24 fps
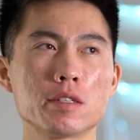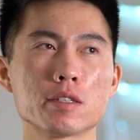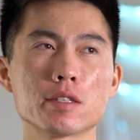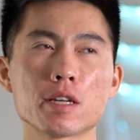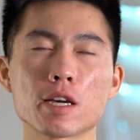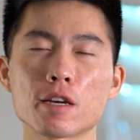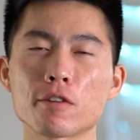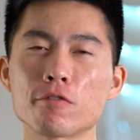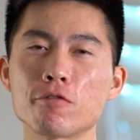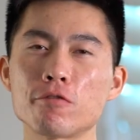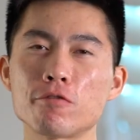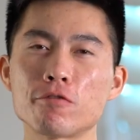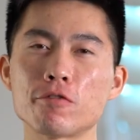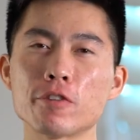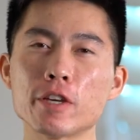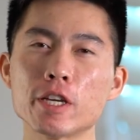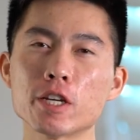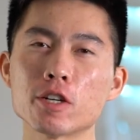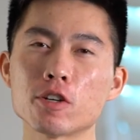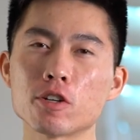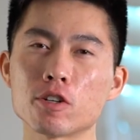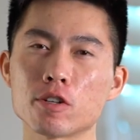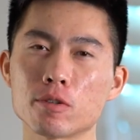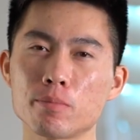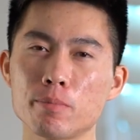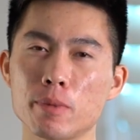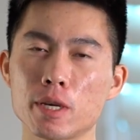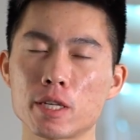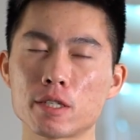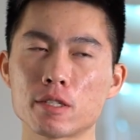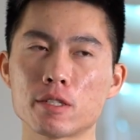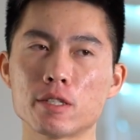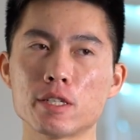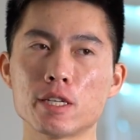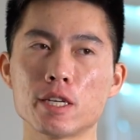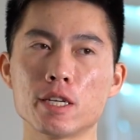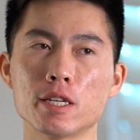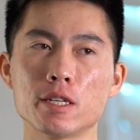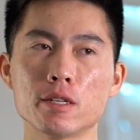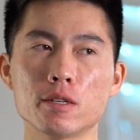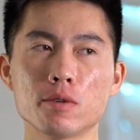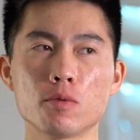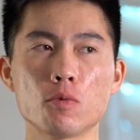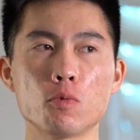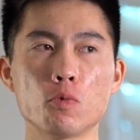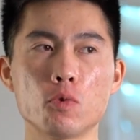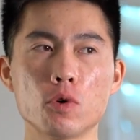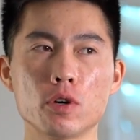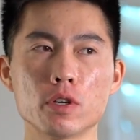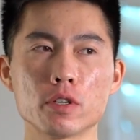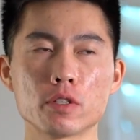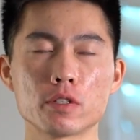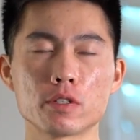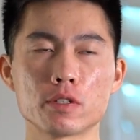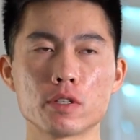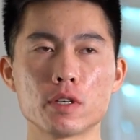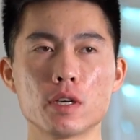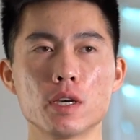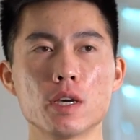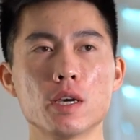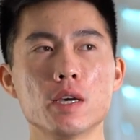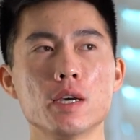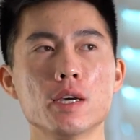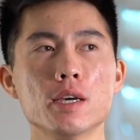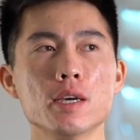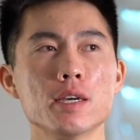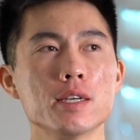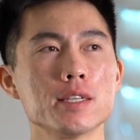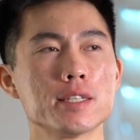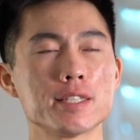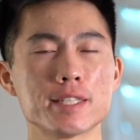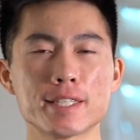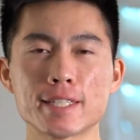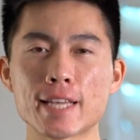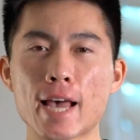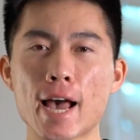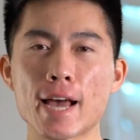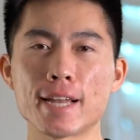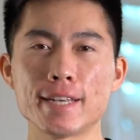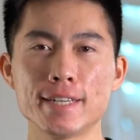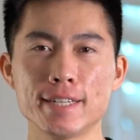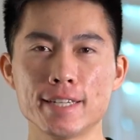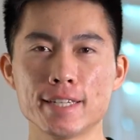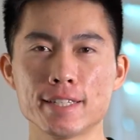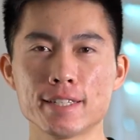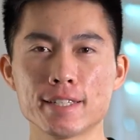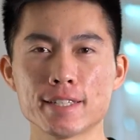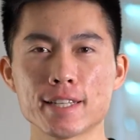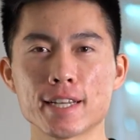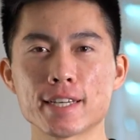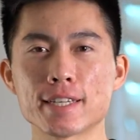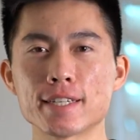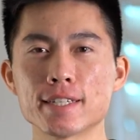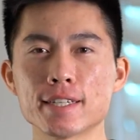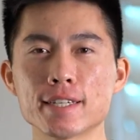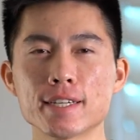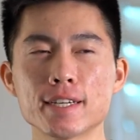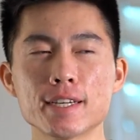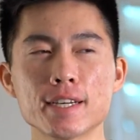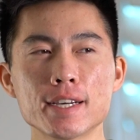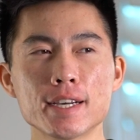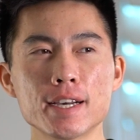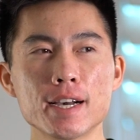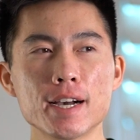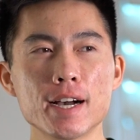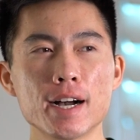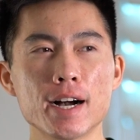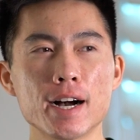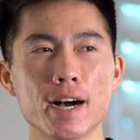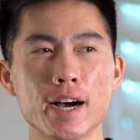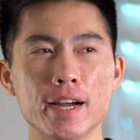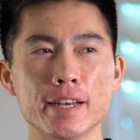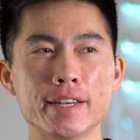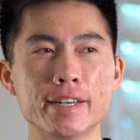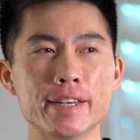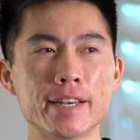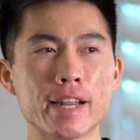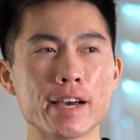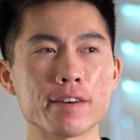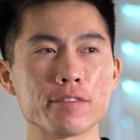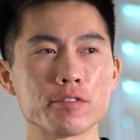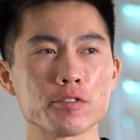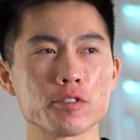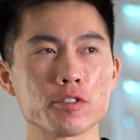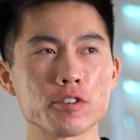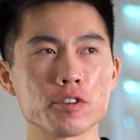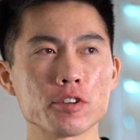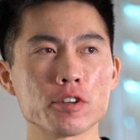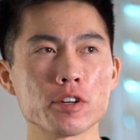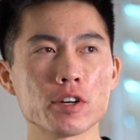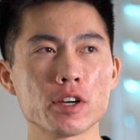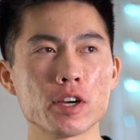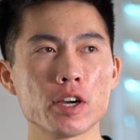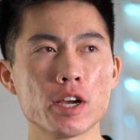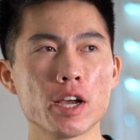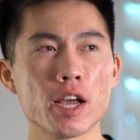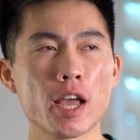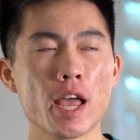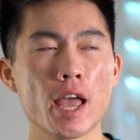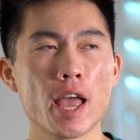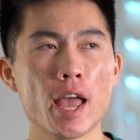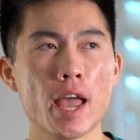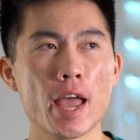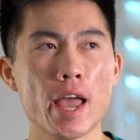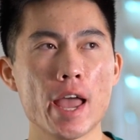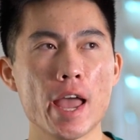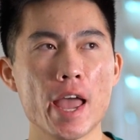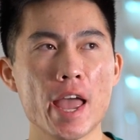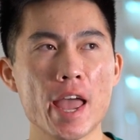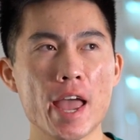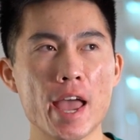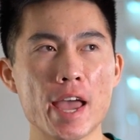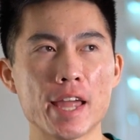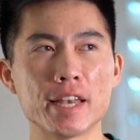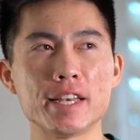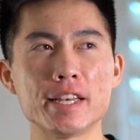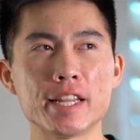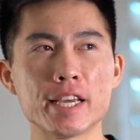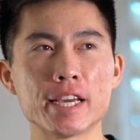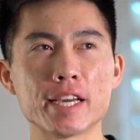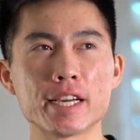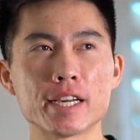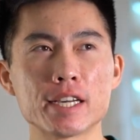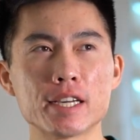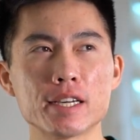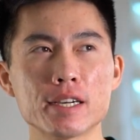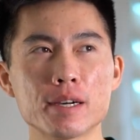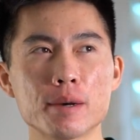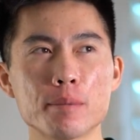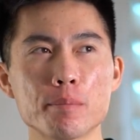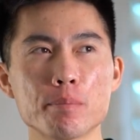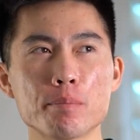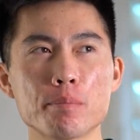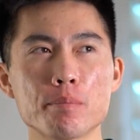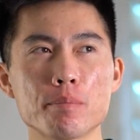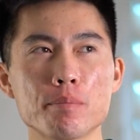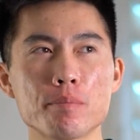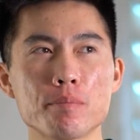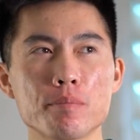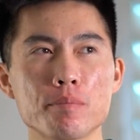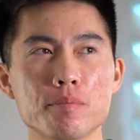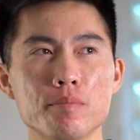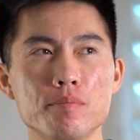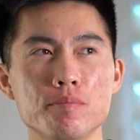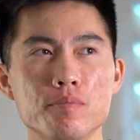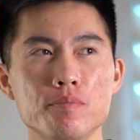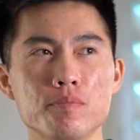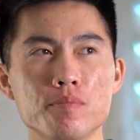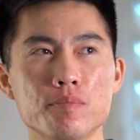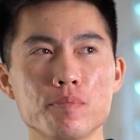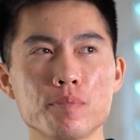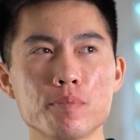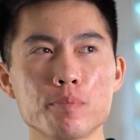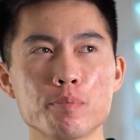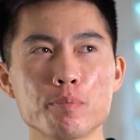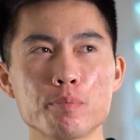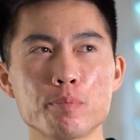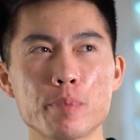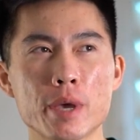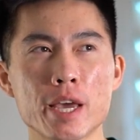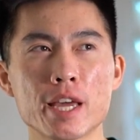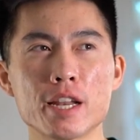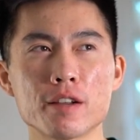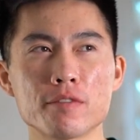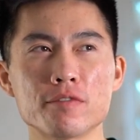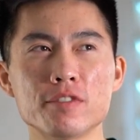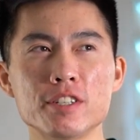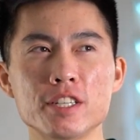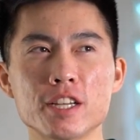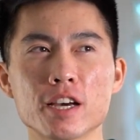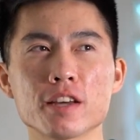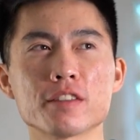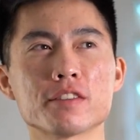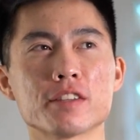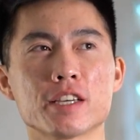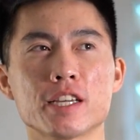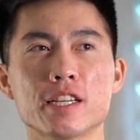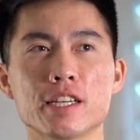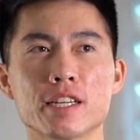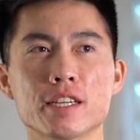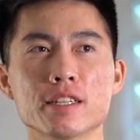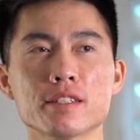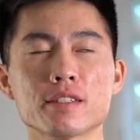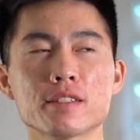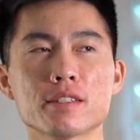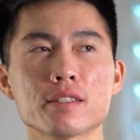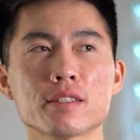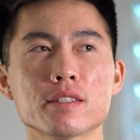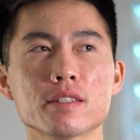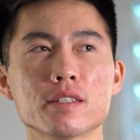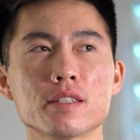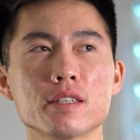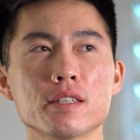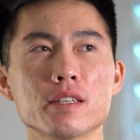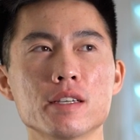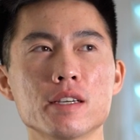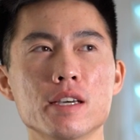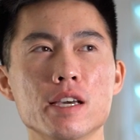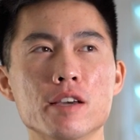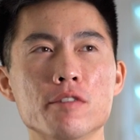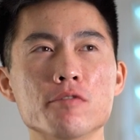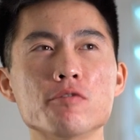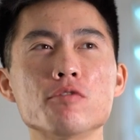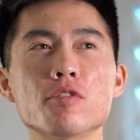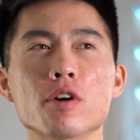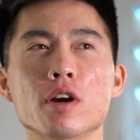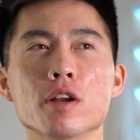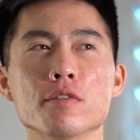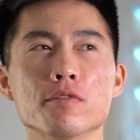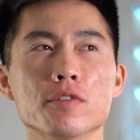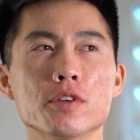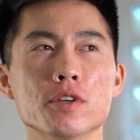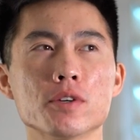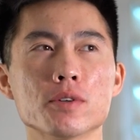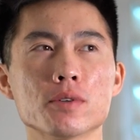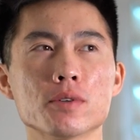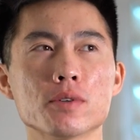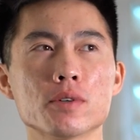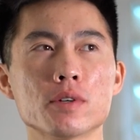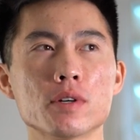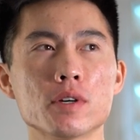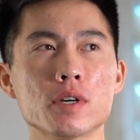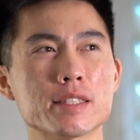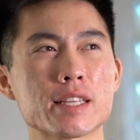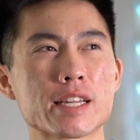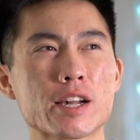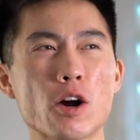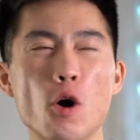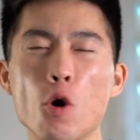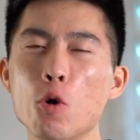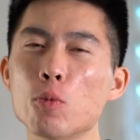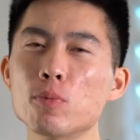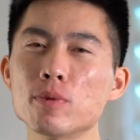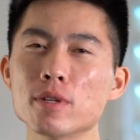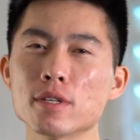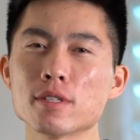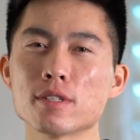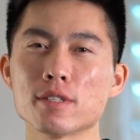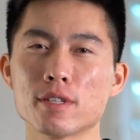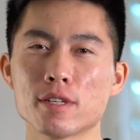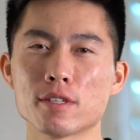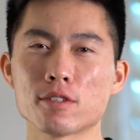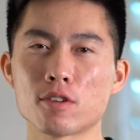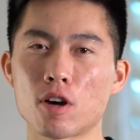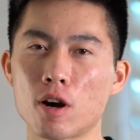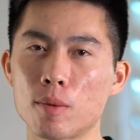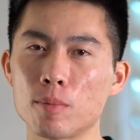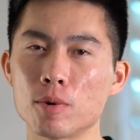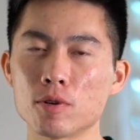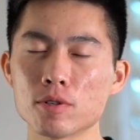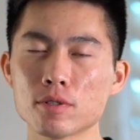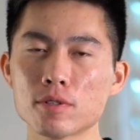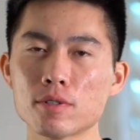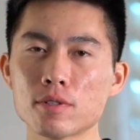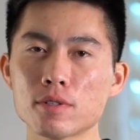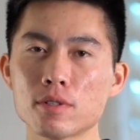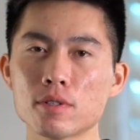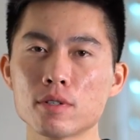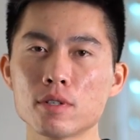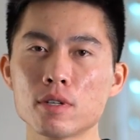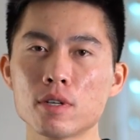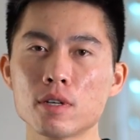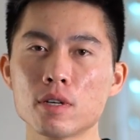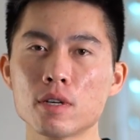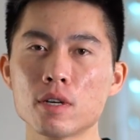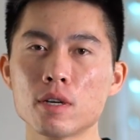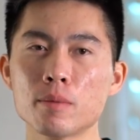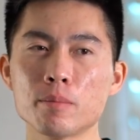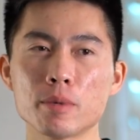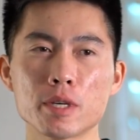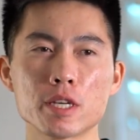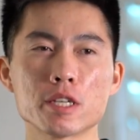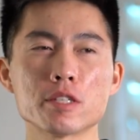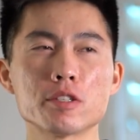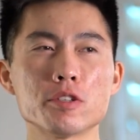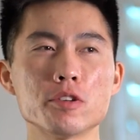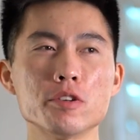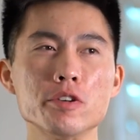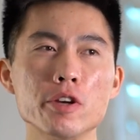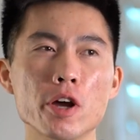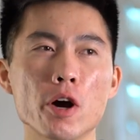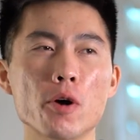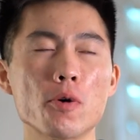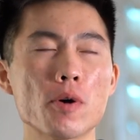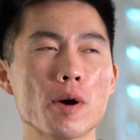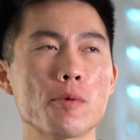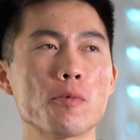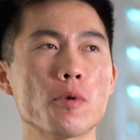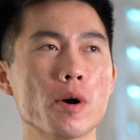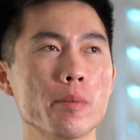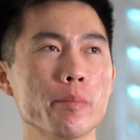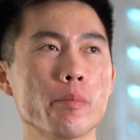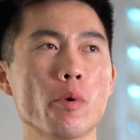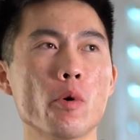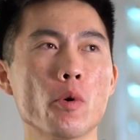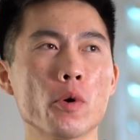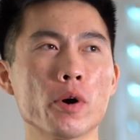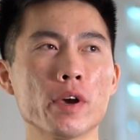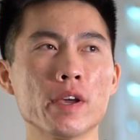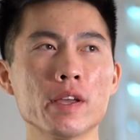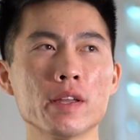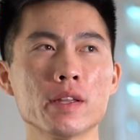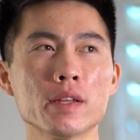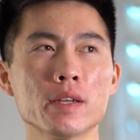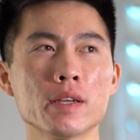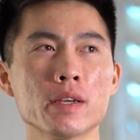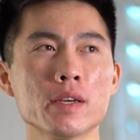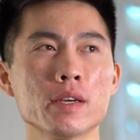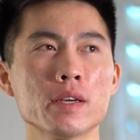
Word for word: It's like fear mixed in with sadness, like a never ending pit of nothingness in front of you. It's like hopelessness almost, because you know at one point